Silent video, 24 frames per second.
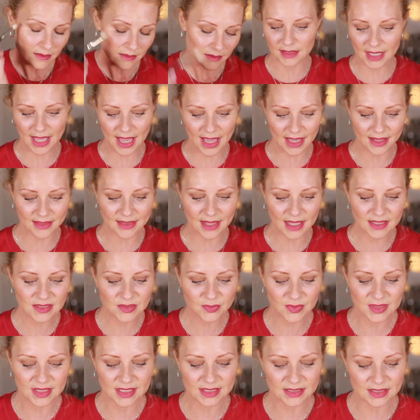Yeah, that's
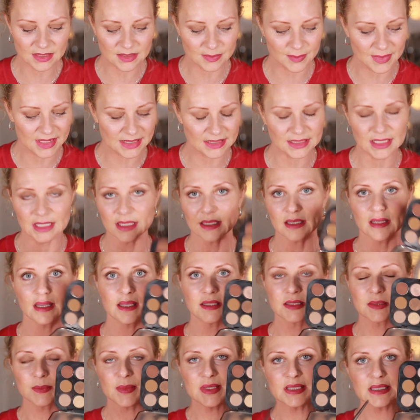what this is missing.
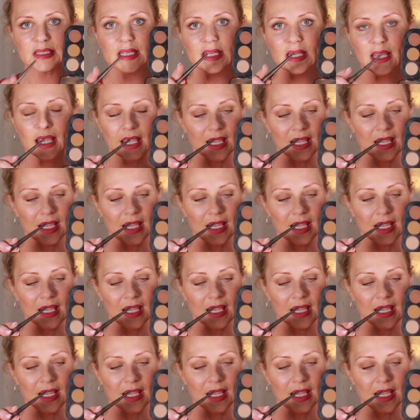It's missing